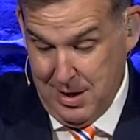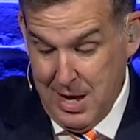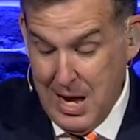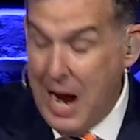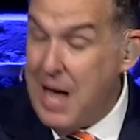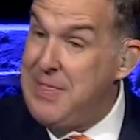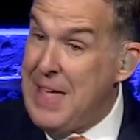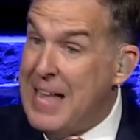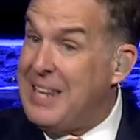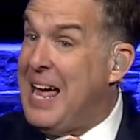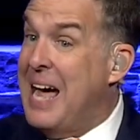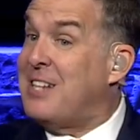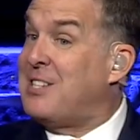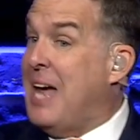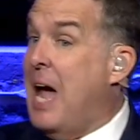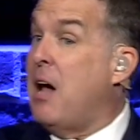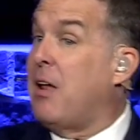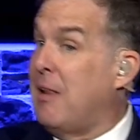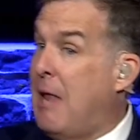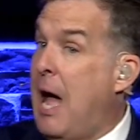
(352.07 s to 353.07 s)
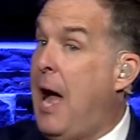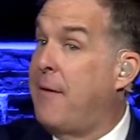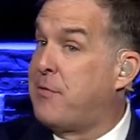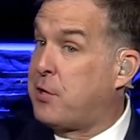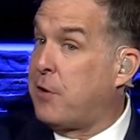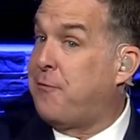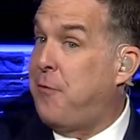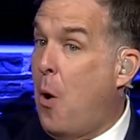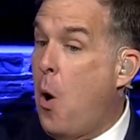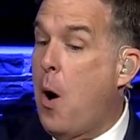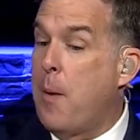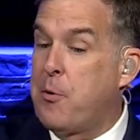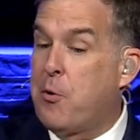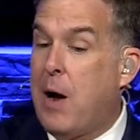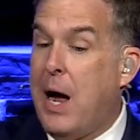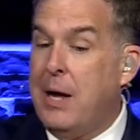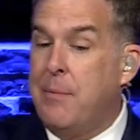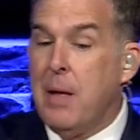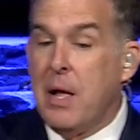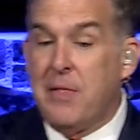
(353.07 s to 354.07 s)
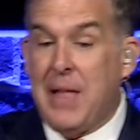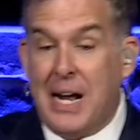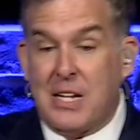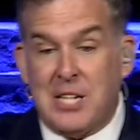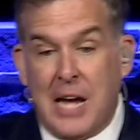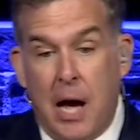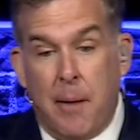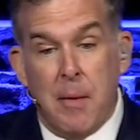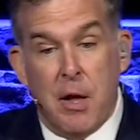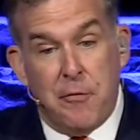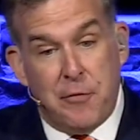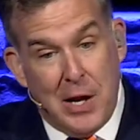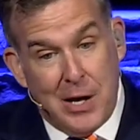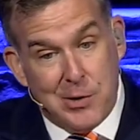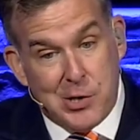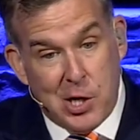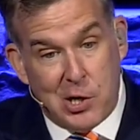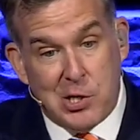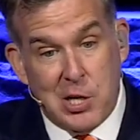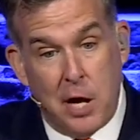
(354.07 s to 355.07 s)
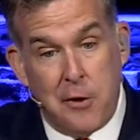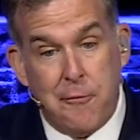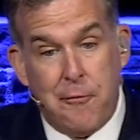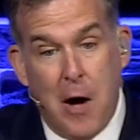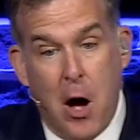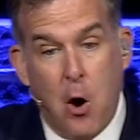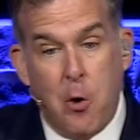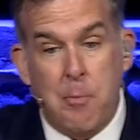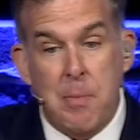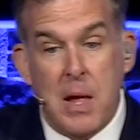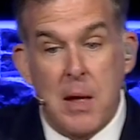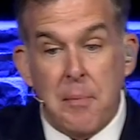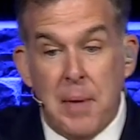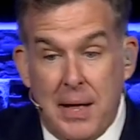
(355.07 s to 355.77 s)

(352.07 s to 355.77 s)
And that's how lives are formed, right? That's how futures unfold.